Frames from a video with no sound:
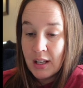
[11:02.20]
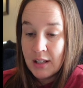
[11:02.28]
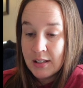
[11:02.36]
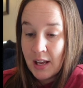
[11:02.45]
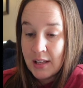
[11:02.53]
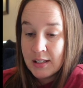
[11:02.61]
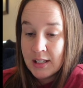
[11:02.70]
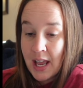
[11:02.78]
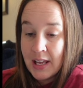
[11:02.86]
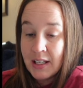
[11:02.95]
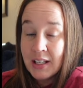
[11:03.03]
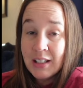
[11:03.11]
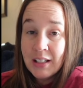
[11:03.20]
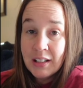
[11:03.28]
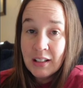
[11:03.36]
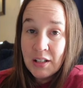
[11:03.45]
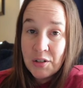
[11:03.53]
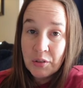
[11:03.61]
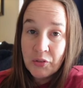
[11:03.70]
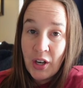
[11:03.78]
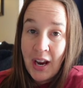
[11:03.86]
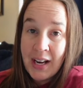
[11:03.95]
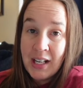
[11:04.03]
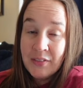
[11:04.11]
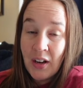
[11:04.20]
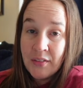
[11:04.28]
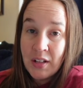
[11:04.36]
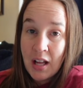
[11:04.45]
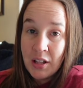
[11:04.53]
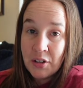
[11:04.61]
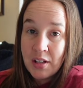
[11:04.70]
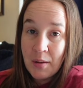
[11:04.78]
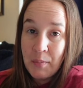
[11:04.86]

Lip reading: in a size 10. These sold for $85. I